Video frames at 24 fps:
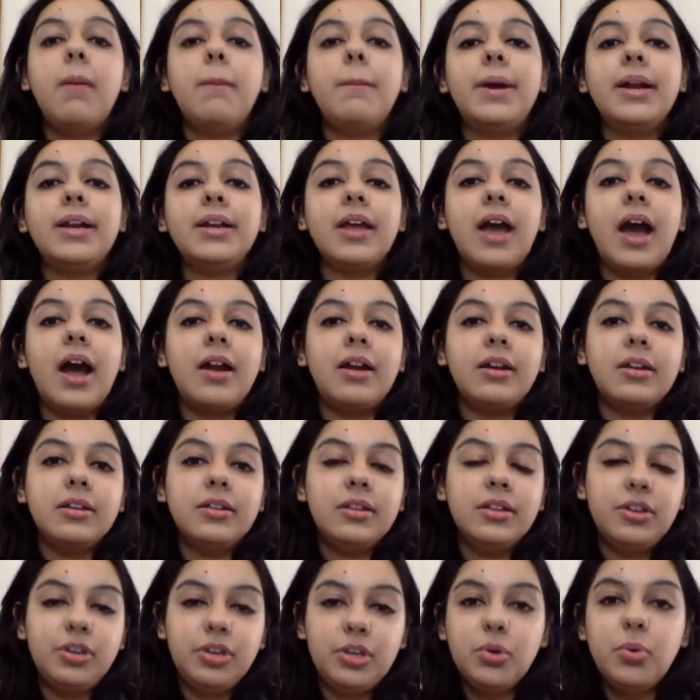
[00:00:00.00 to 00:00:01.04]
But under
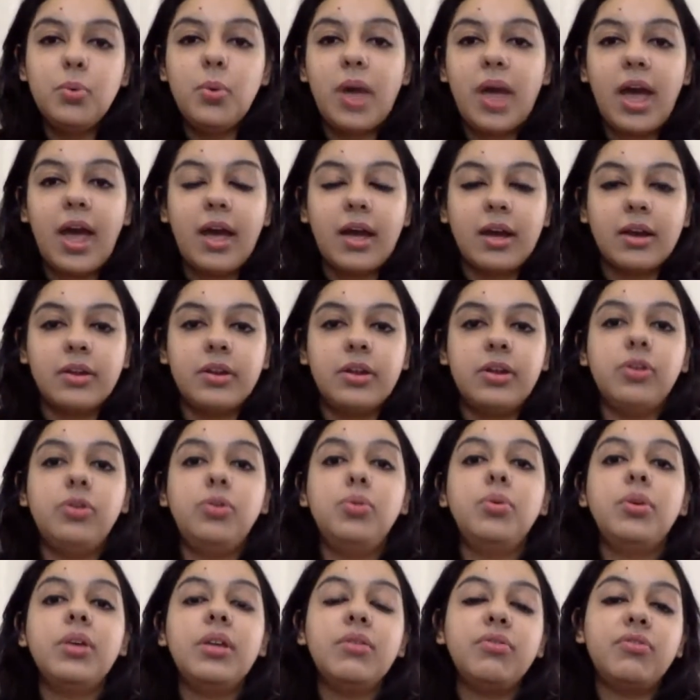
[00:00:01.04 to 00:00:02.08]
the new Act,
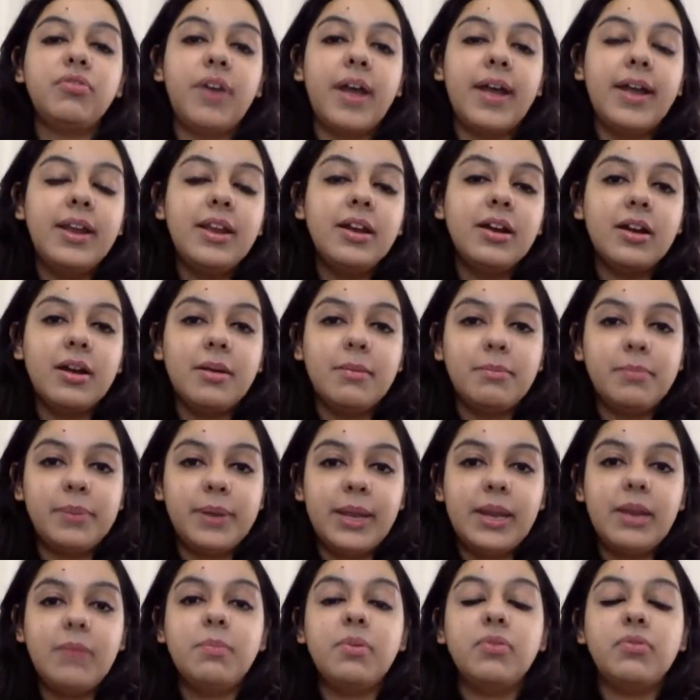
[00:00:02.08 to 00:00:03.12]
you can file a
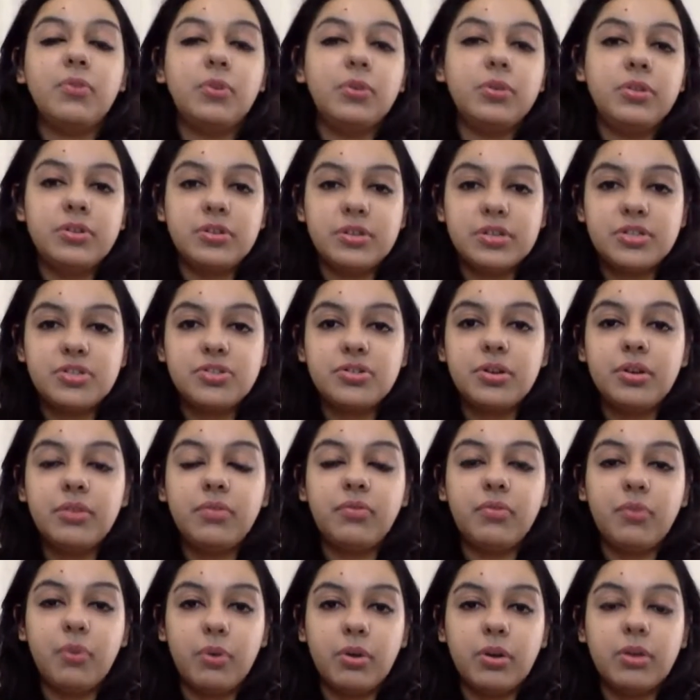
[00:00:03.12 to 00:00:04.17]
complaint before the District
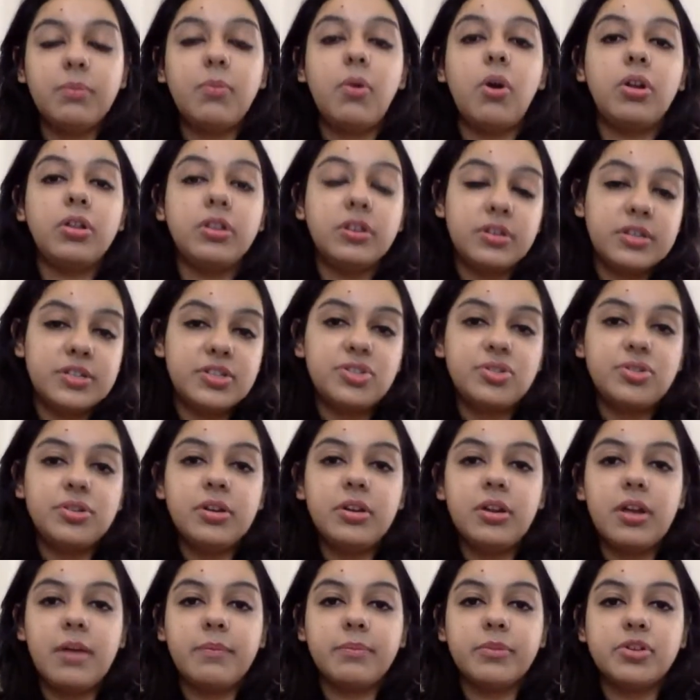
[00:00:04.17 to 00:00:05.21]
Forum or the
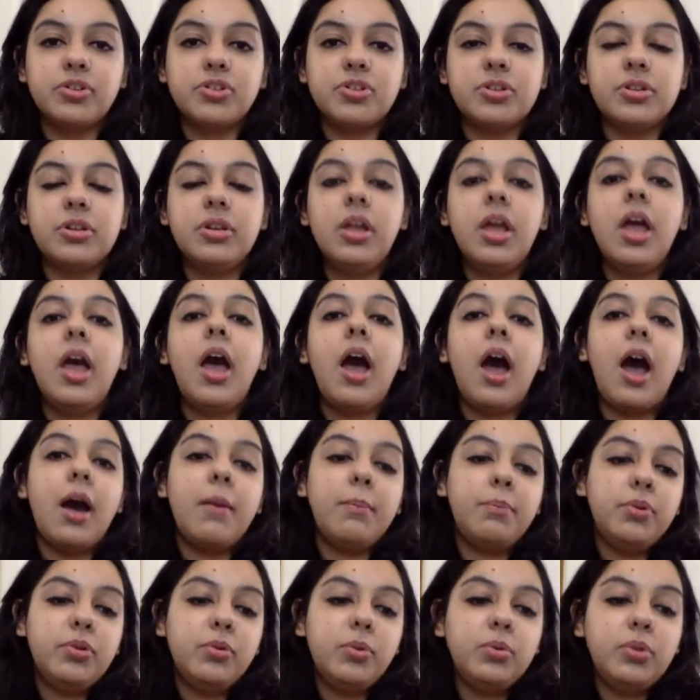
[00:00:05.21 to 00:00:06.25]
District Commission
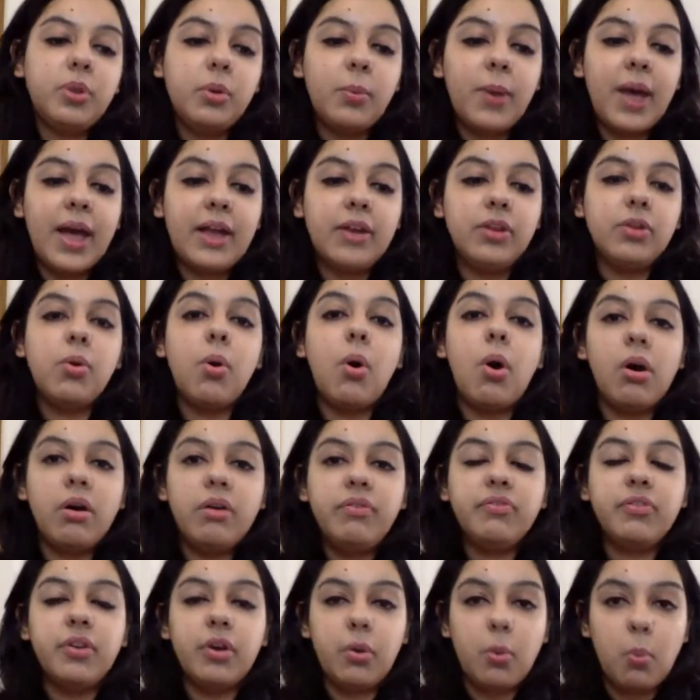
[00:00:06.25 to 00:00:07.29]
up to the value
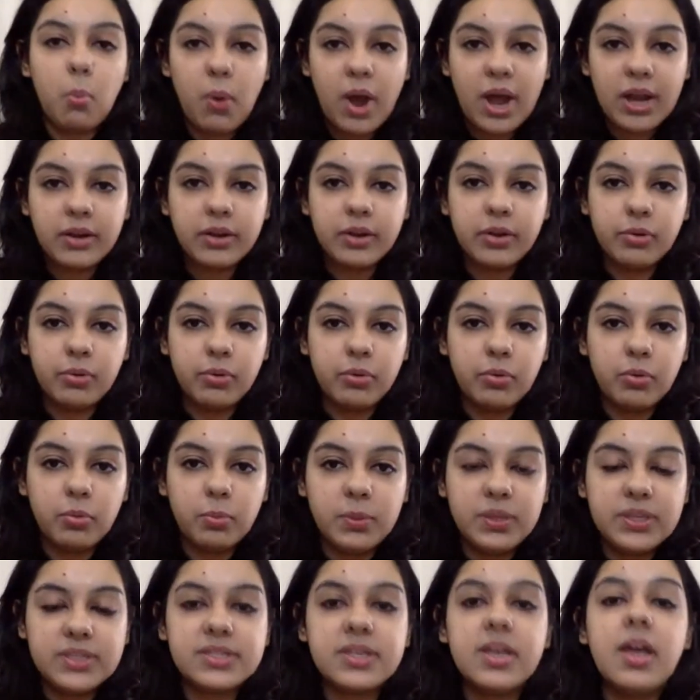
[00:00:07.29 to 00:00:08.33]
of 1 crore
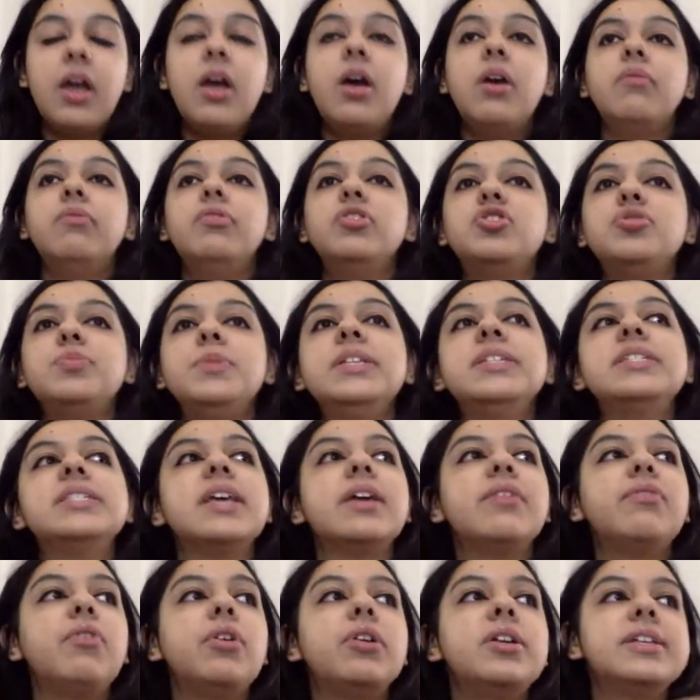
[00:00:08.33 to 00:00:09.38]
rupees. Which means,
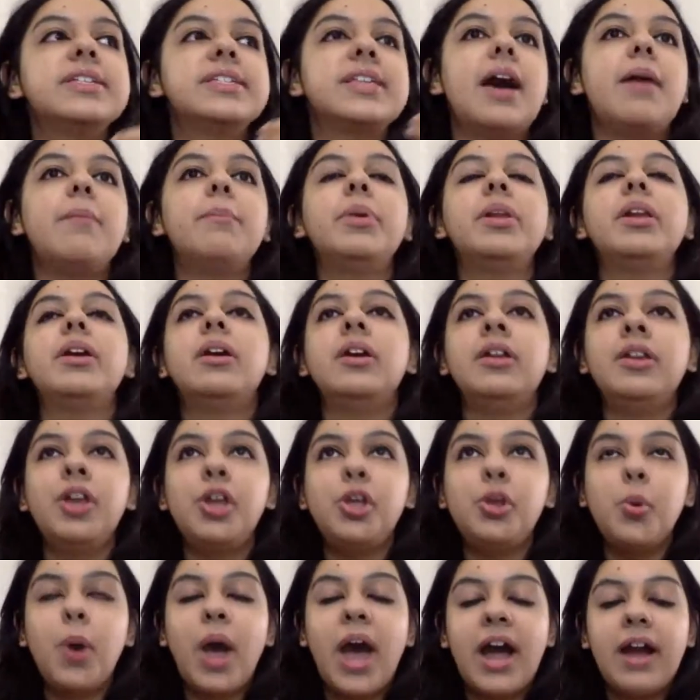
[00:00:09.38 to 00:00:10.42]
say, for example, earlier
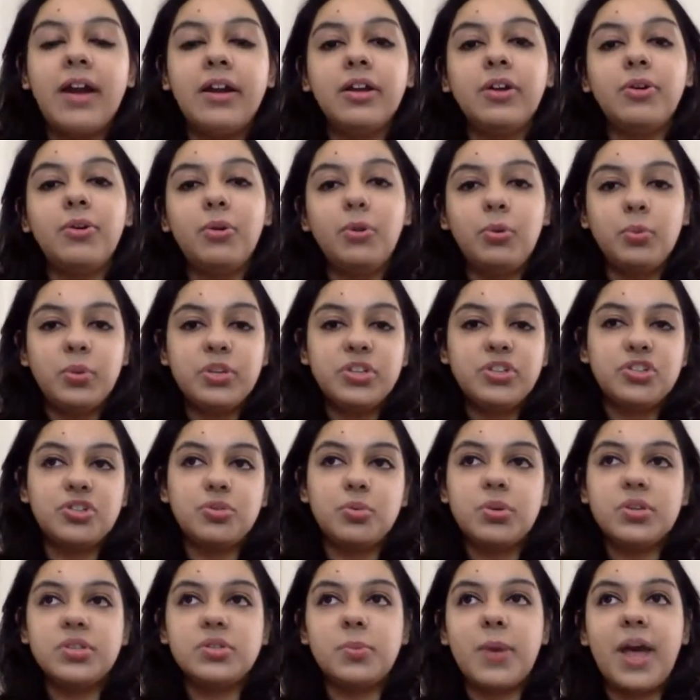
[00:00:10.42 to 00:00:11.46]
you had a good which
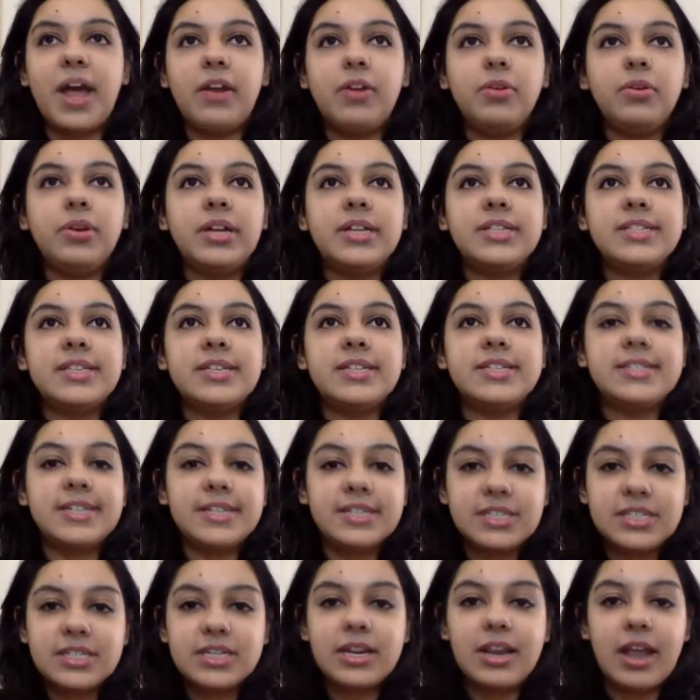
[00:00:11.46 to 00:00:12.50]
was valued at, say,
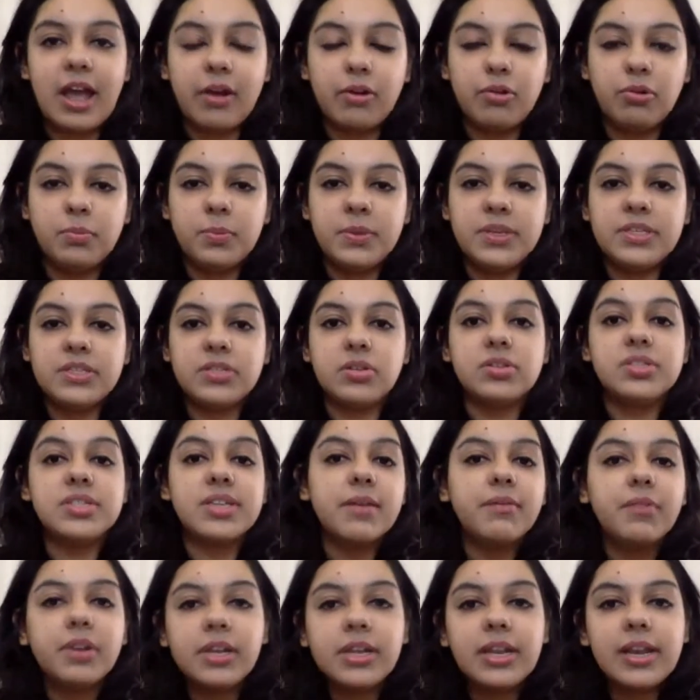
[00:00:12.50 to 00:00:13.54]
60 lakh rupees or
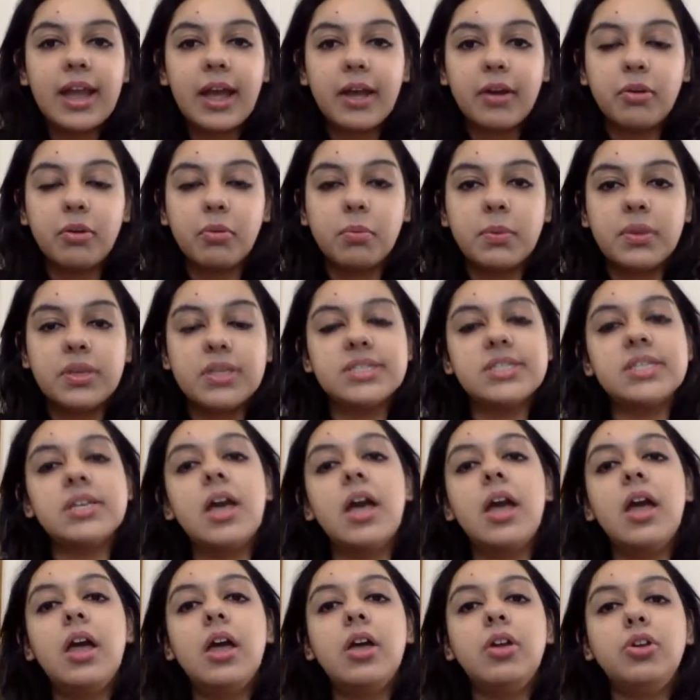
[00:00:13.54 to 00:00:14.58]
70 lakh rupees.
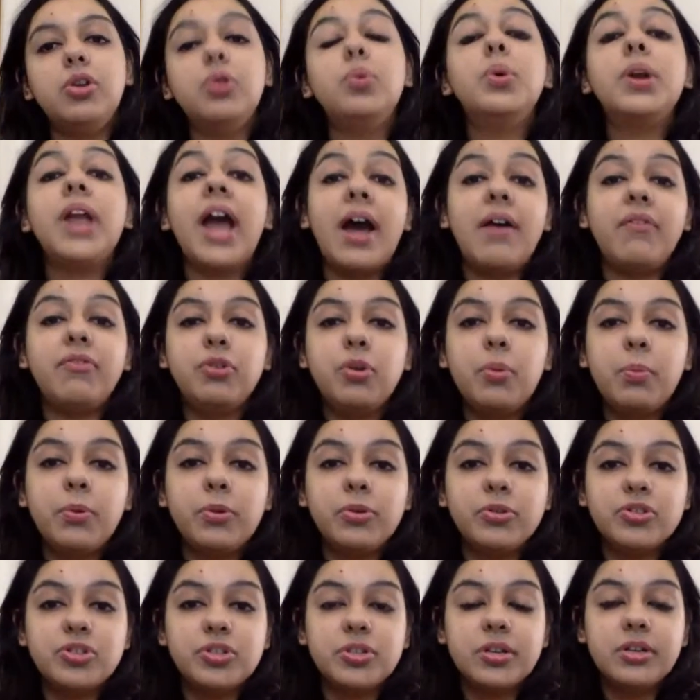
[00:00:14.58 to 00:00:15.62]
You would have to
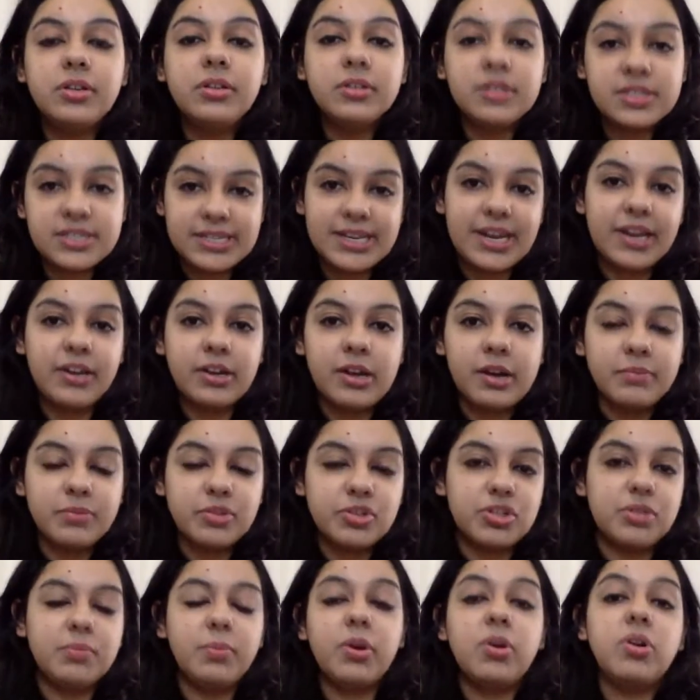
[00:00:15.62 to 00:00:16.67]
approach the State
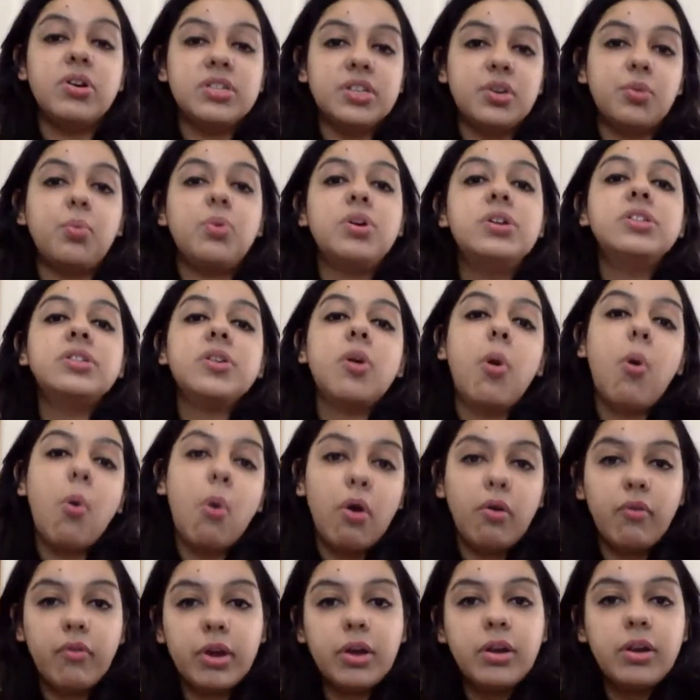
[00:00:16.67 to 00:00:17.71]
Commission because it was
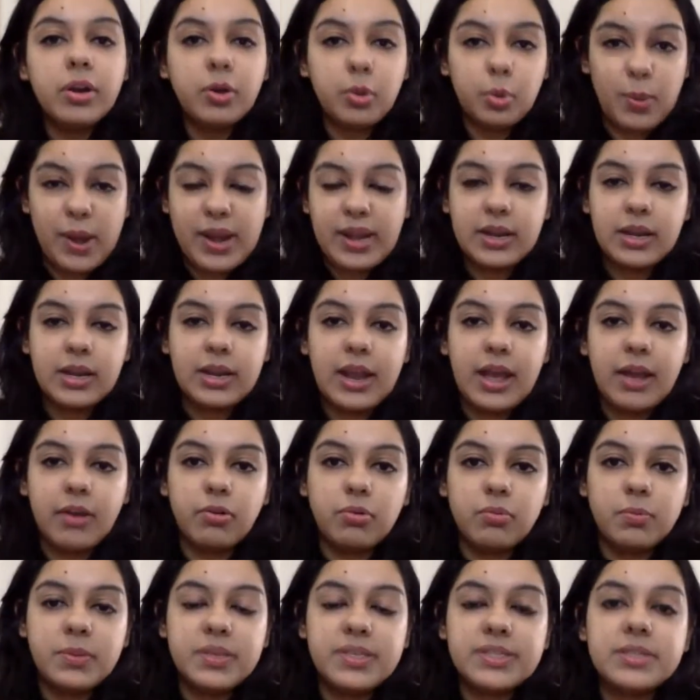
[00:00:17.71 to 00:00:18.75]
over 20 lakh
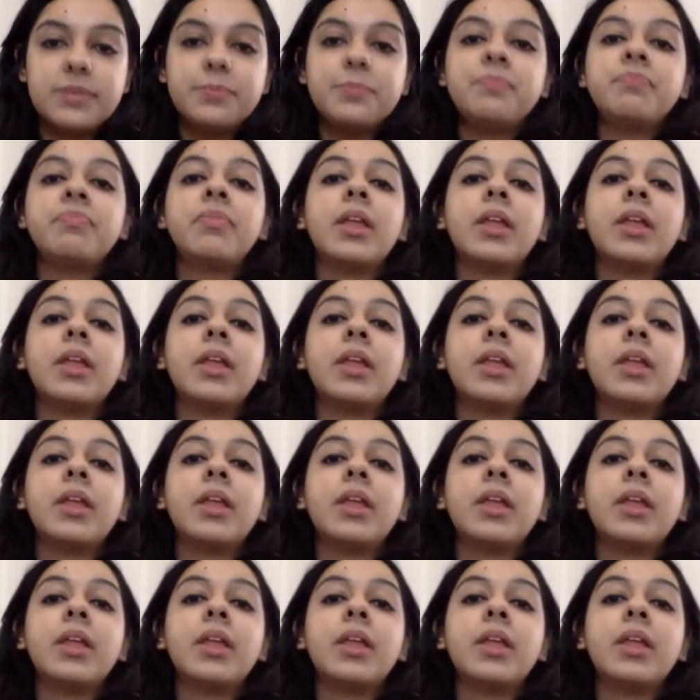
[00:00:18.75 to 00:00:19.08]
rupees.